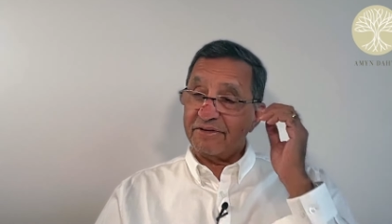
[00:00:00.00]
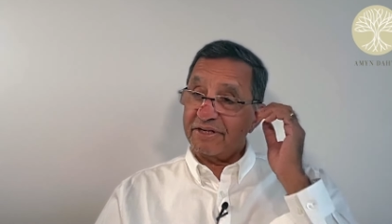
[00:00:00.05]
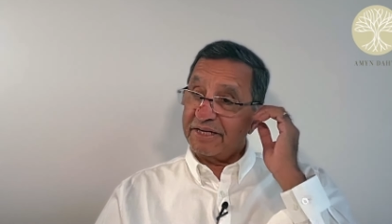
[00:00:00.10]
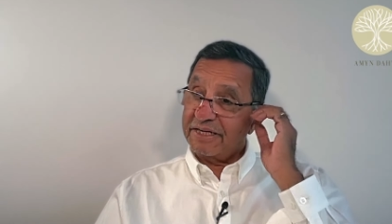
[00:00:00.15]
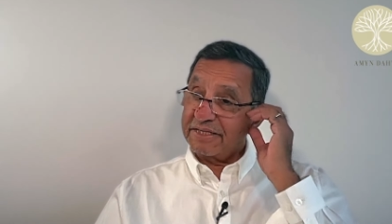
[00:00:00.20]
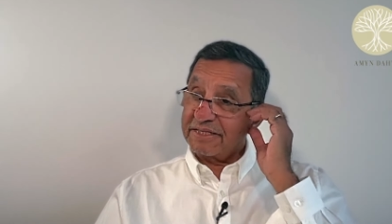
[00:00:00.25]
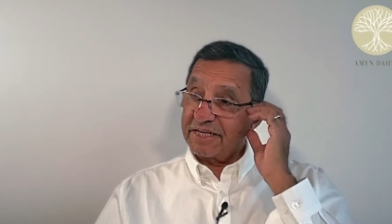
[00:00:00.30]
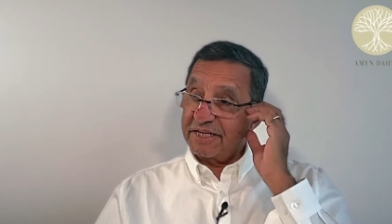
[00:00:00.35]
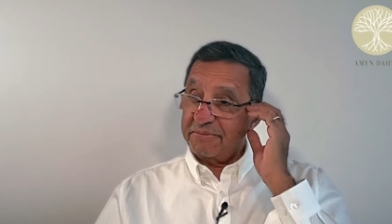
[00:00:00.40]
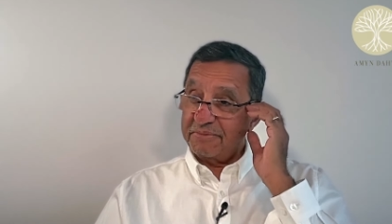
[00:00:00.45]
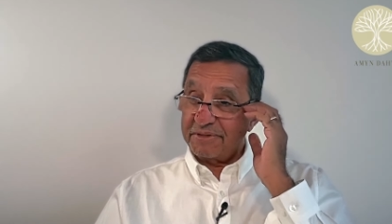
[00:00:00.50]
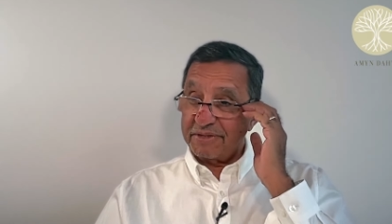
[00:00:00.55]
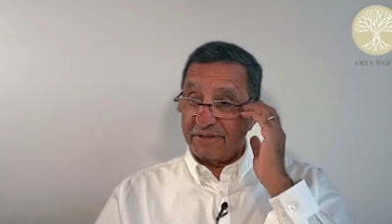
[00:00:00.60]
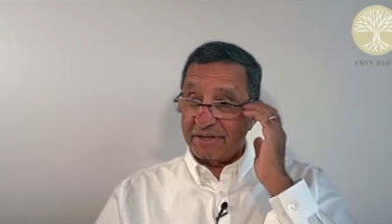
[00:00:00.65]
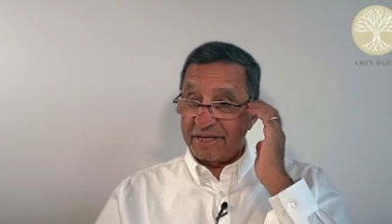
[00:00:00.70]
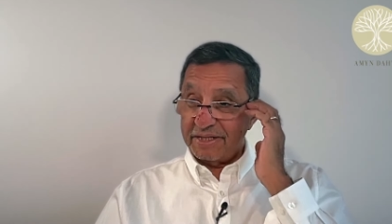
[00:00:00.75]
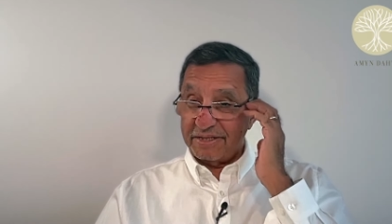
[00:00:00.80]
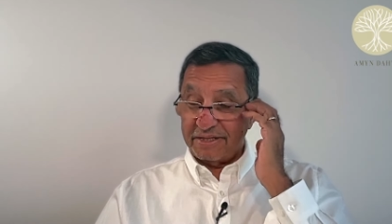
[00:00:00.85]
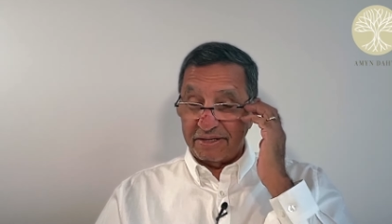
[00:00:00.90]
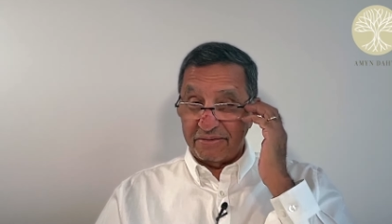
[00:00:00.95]
and I keep
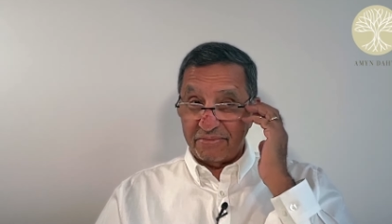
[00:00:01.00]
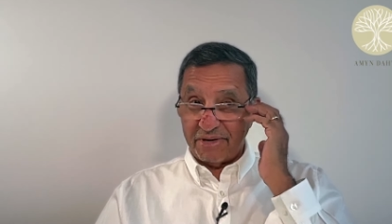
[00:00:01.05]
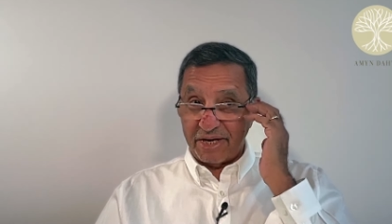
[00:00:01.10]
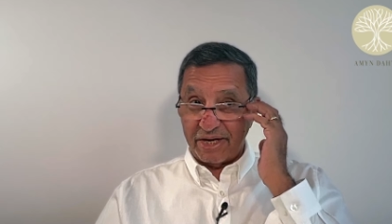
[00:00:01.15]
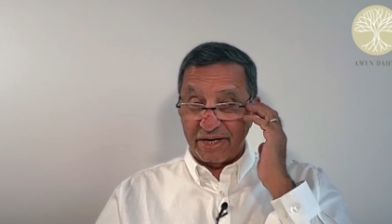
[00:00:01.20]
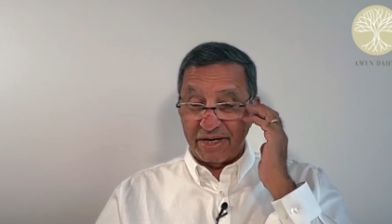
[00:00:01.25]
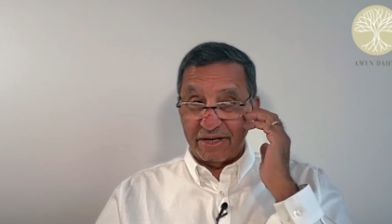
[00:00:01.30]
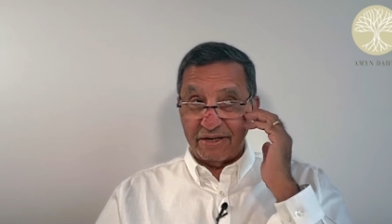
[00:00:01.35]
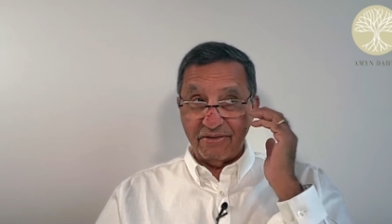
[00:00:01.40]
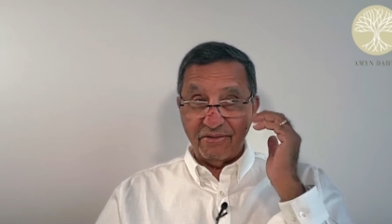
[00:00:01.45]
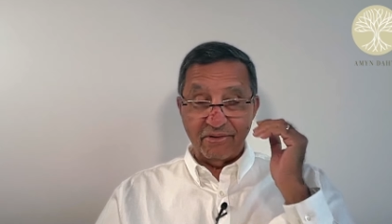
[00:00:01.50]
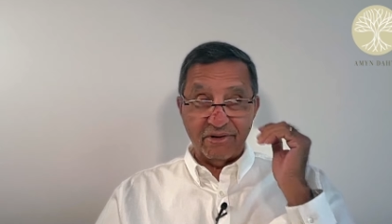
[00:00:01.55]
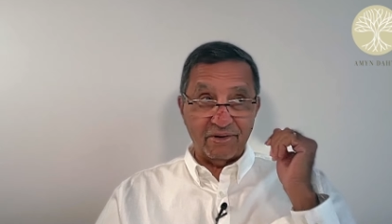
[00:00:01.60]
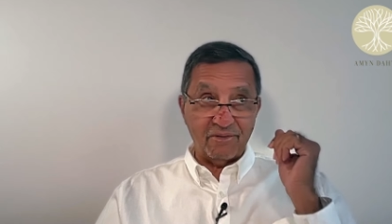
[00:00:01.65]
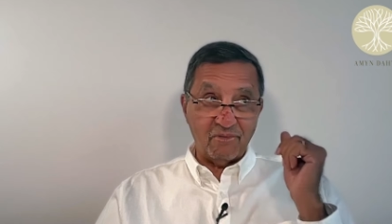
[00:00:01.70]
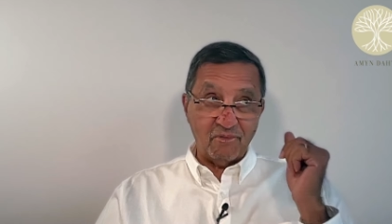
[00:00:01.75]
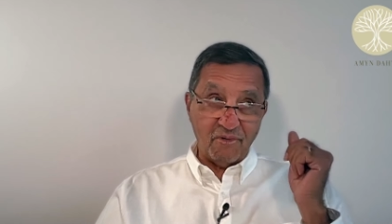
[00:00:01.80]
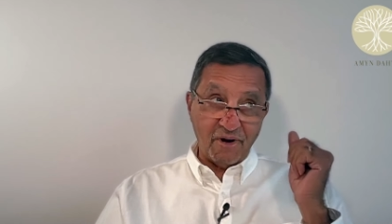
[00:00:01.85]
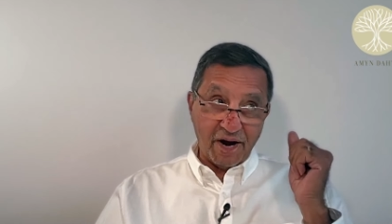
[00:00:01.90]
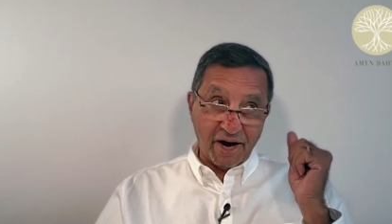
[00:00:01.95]
scratching my head going,
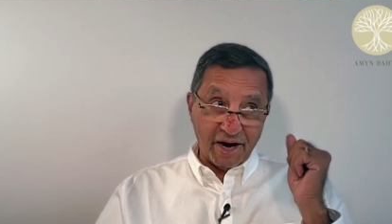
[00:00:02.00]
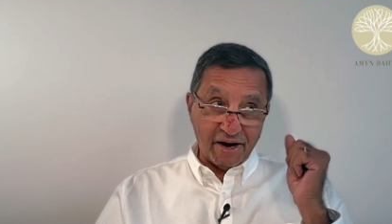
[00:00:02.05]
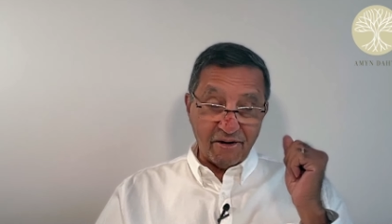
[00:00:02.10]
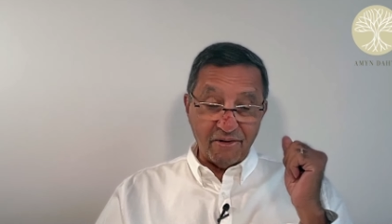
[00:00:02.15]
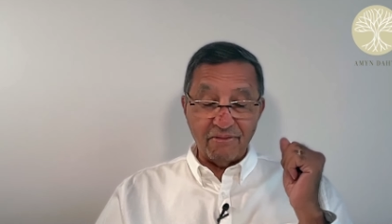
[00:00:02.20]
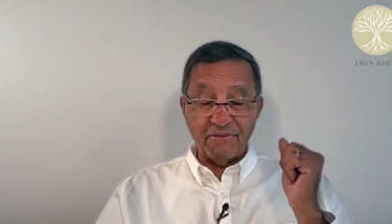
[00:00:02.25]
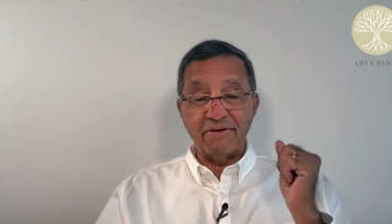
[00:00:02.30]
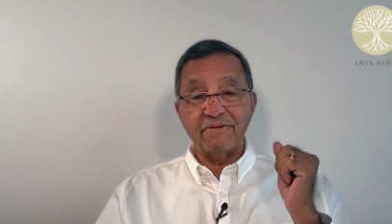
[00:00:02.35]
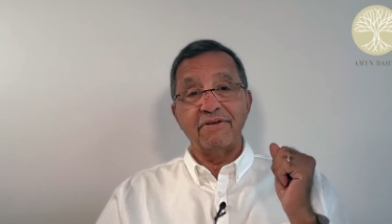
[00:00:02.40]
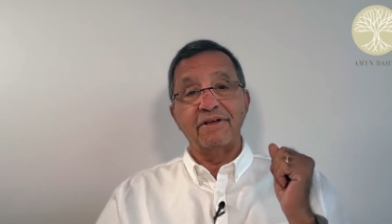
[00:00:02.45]
wow,